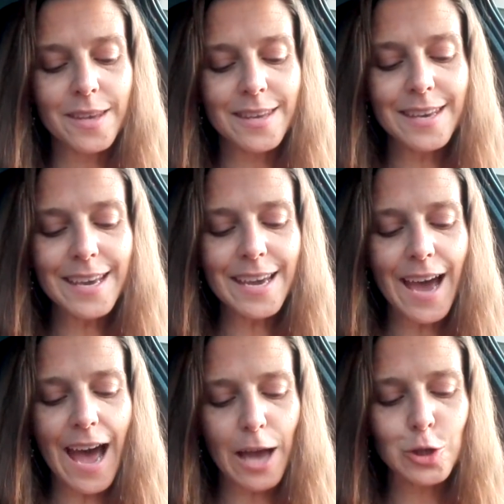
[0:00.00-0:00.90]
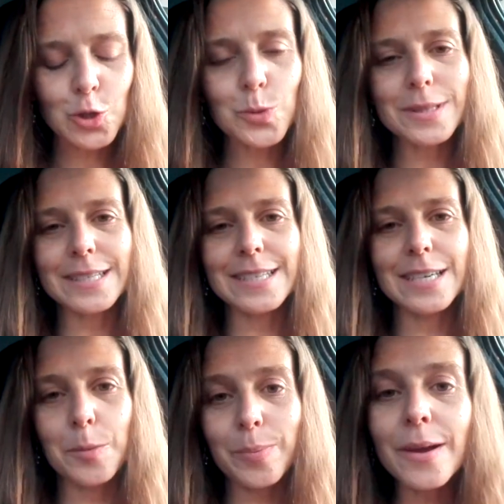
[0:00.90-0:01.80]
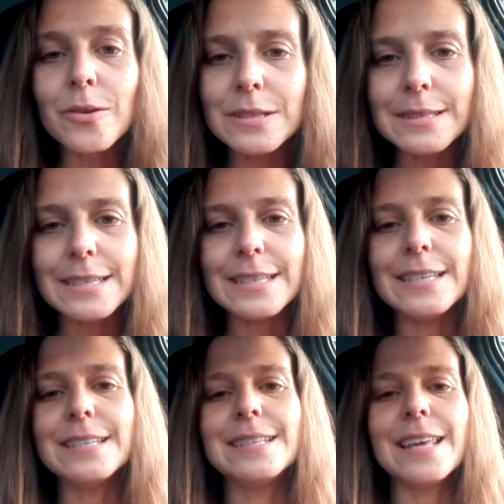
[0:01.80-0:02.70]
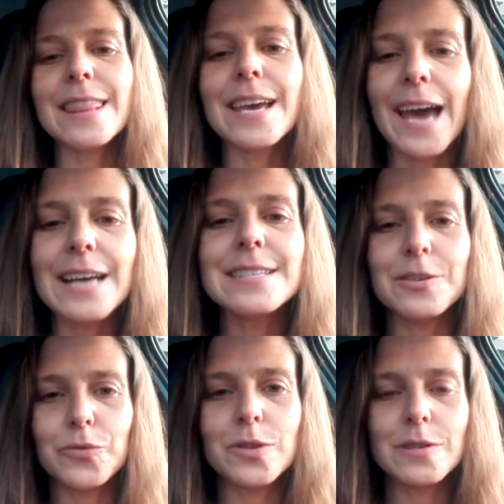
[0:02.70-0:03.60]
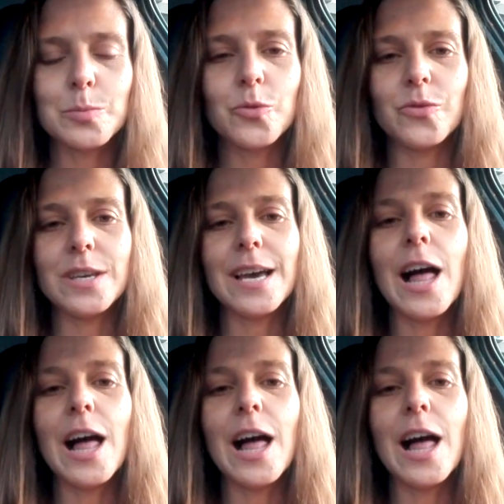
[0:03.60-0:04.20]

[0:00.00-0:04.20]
he actually apparently did the casting for this movie